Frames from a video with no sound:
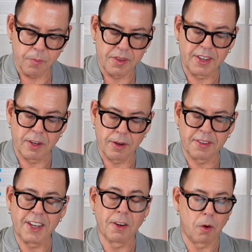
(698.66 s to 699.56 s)
Cedar,
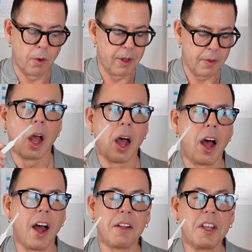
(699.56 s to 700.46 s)
cedar oil.
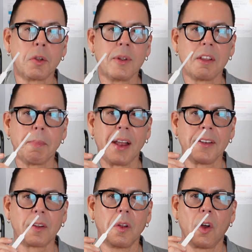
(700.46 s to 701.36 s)
This one is
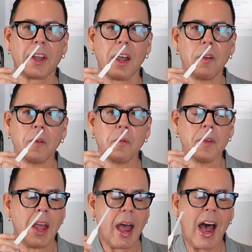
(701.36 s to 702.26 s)
magical. Okay,
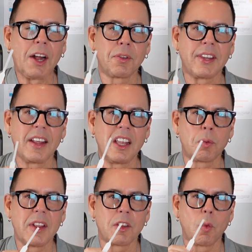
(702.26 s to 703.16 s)
I have to say
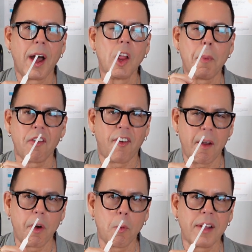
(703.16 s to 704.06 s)
this one is one of my
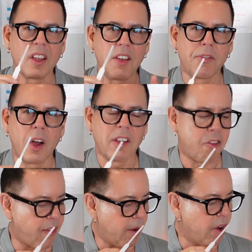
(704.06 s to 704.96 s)
favorite ones, if not the
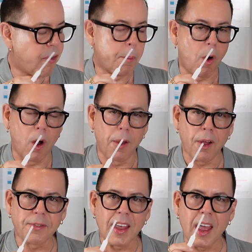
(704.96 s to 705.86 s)
favorite from
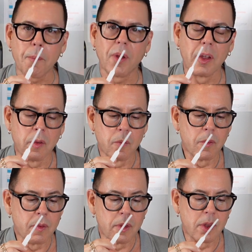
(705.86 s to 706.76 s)
all of them.
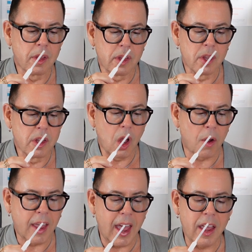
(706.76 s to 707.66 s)

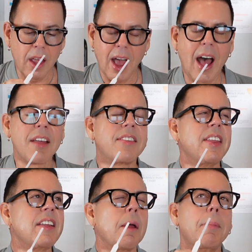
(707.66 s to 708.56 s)
Okay, I
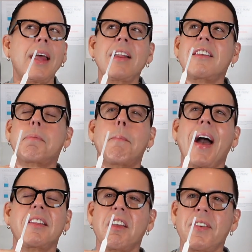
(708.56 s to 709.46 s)
think the blend is
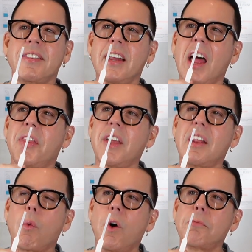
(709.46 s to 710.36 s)
magnificent. I
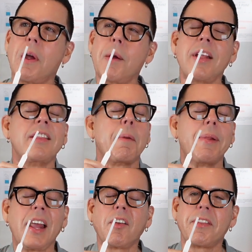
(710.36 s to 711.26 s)
think the rosemary, the
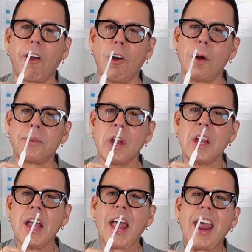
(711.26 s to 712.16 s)
blend of the herbs,
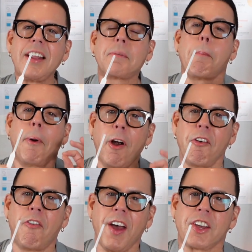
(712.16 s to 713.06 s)
it's
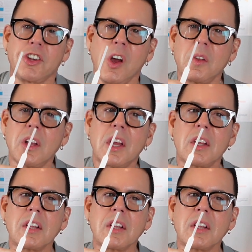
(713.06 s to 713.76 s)
perfection.